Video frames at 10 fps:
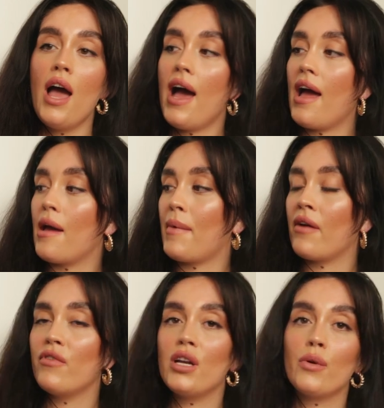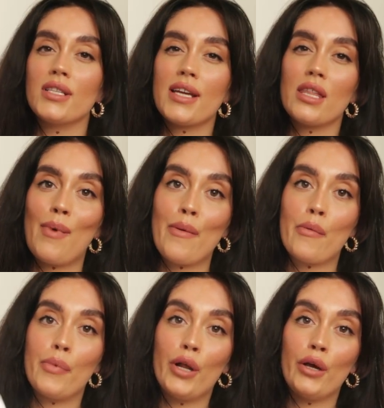I really wanted to get the
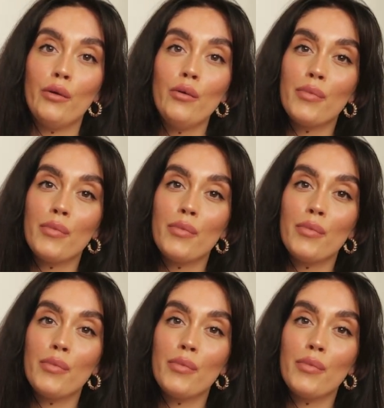baby blue,